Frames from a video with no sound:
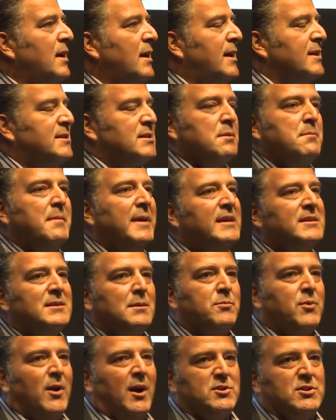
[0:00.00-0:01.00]
It's an
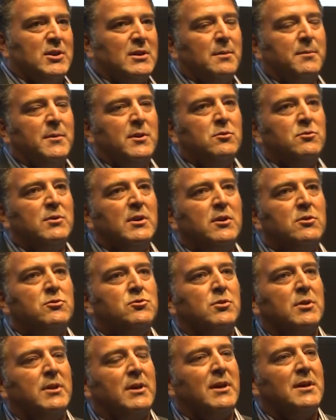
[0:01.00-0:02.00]
amazing project. I mean, really,
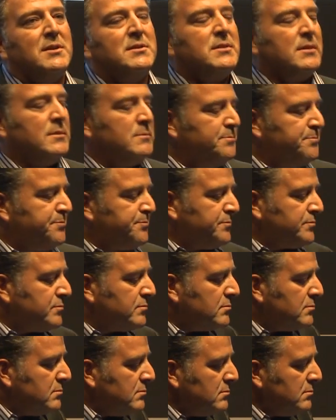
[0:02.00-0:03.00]
truly is.
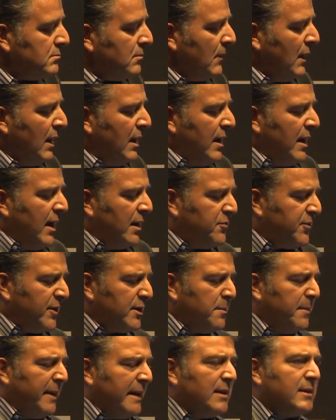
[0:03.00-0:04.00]
And
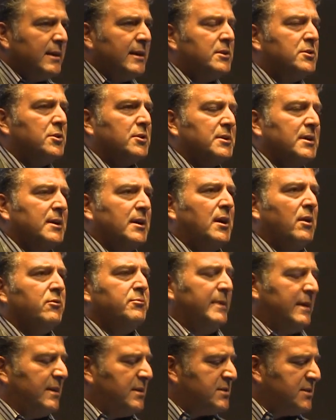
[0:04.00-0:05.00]
fundamentally, it took the
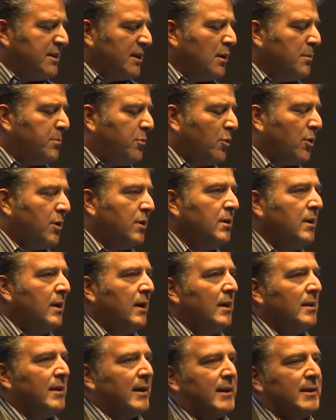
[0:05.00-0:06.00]
government of Singapore,
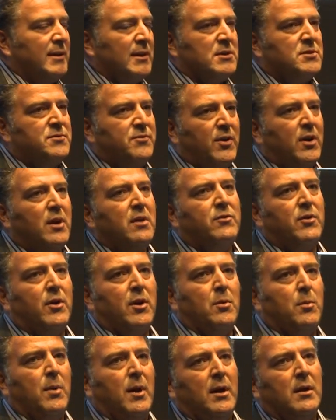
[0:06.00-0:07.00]
like it does very,
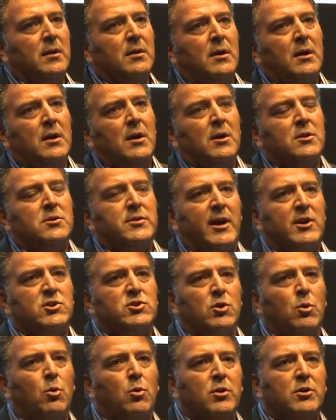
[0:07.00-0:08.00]
very well, to
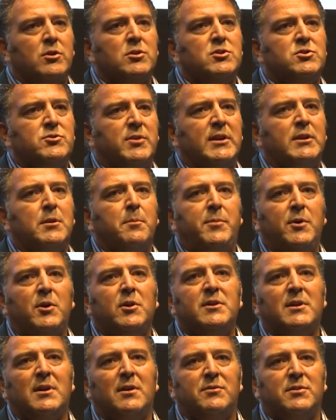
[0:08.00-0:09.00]
actually orchestrate the
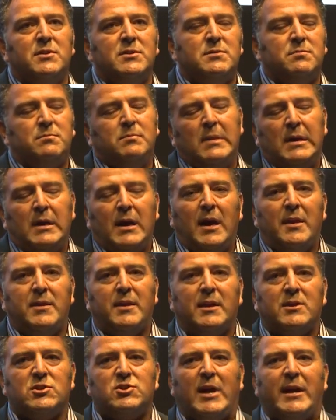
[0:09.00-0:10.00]
building of this, I
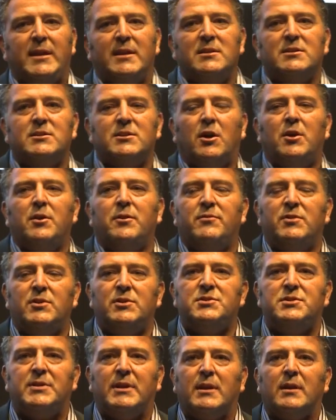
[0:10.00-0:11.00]
think, a shining star of their
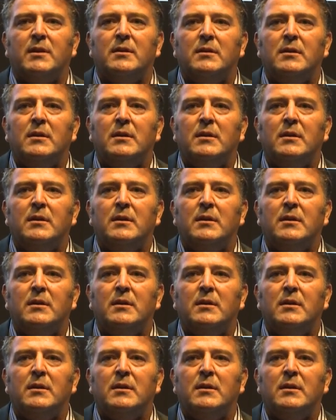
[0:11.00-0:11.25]
city.